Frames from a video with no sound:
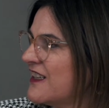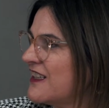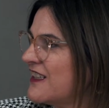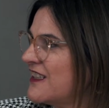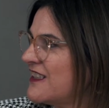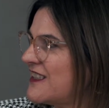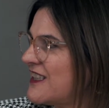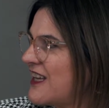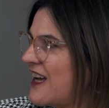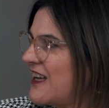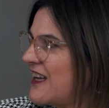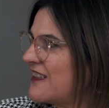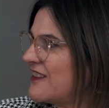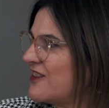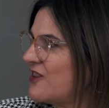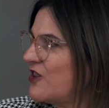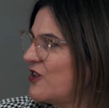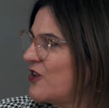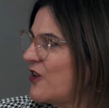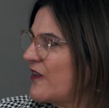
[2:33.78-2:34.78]
is that
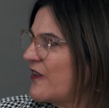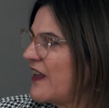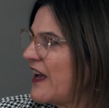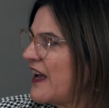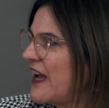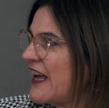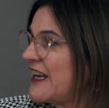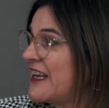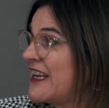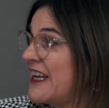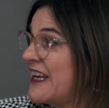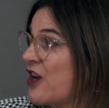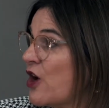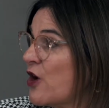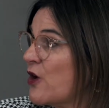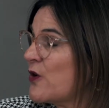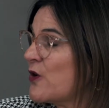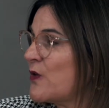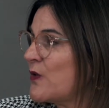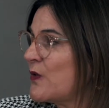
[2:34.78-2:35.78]
they had
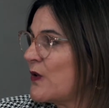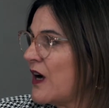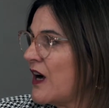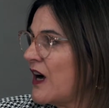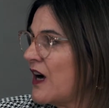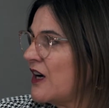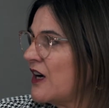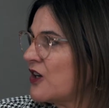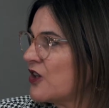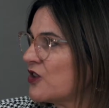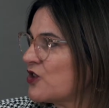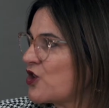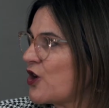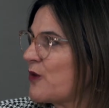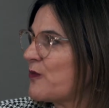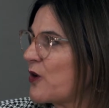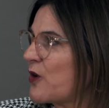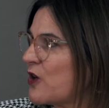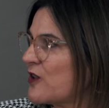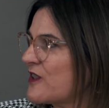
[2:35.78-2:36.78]
no
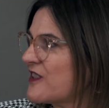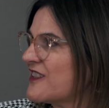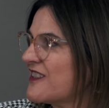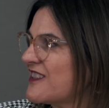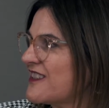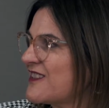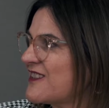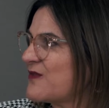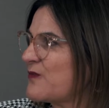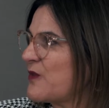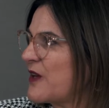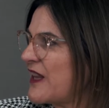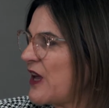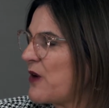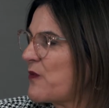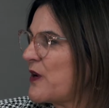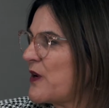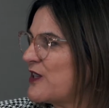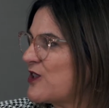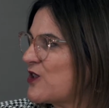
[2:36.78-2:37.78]
job losses when
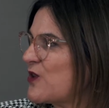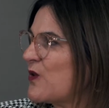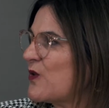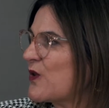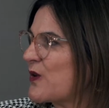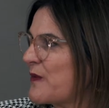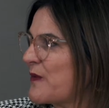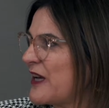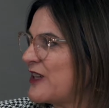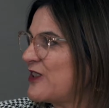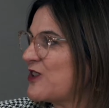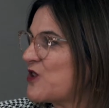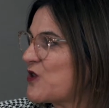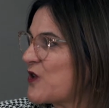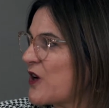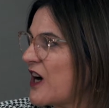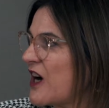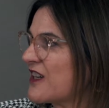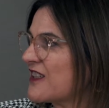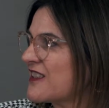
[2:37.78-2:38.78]
they went to automated
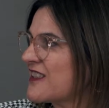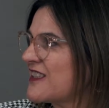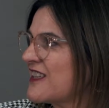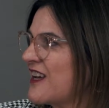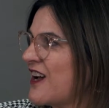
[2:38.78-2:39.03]
trucks.